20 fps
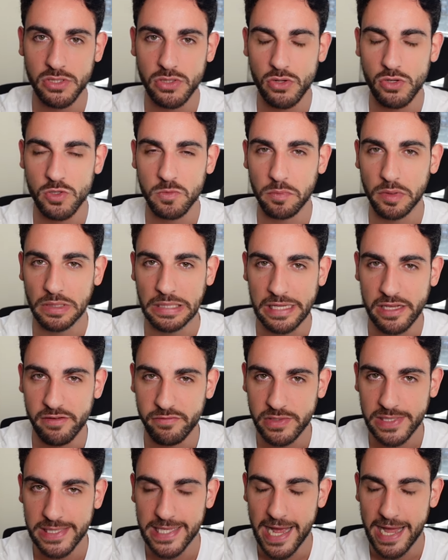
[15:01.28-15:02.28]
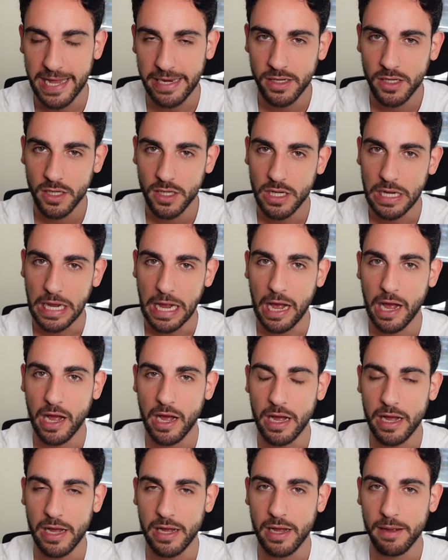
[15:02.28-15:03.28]
to those beliefs that
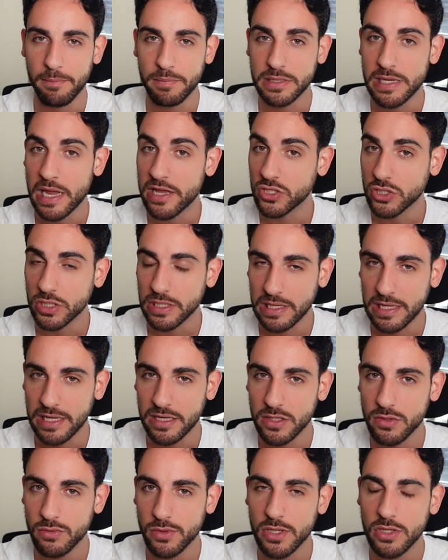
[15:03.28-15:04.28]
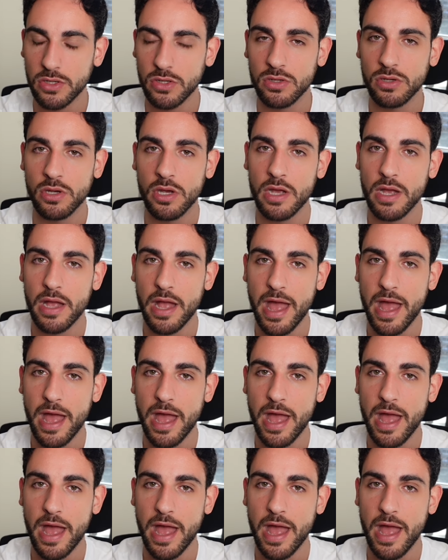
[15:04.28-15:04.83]
uh, are potentially hindering you,